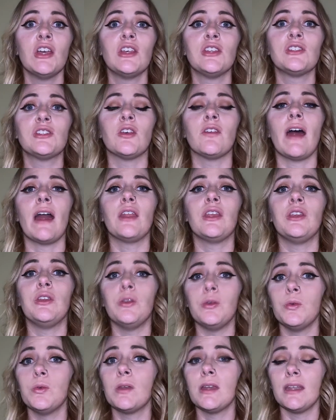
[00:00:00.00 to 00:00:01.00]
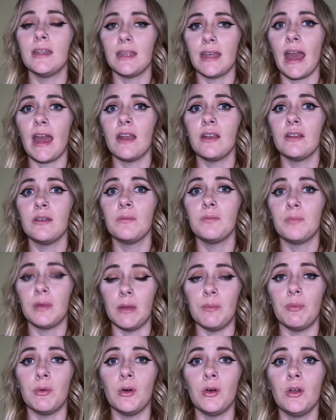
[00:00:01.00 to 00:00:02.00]
so that you can get
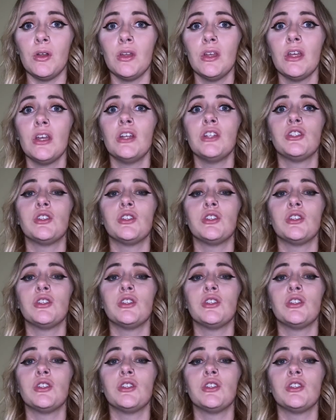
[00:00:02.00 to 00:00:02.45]
people